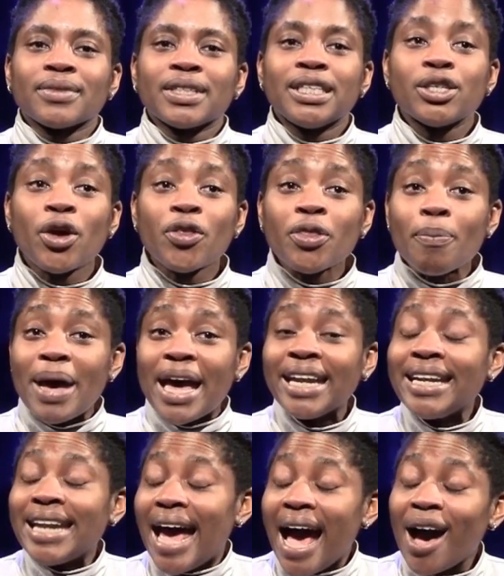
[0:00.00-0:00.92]
He's on the
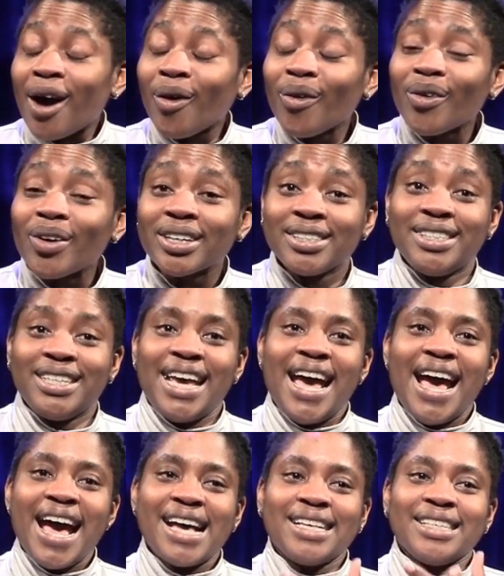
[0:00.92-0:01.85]
mend now and
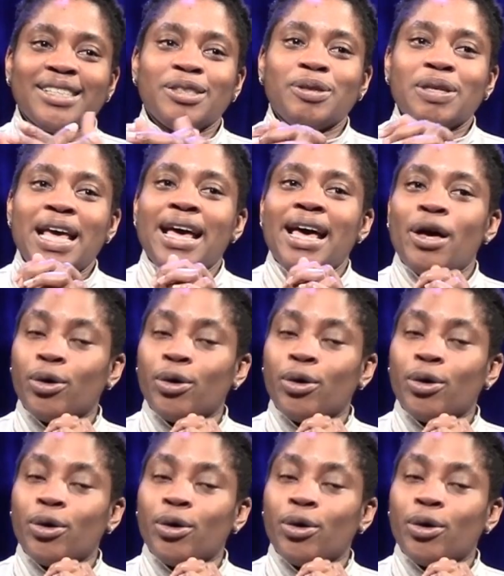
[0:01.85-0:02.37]
has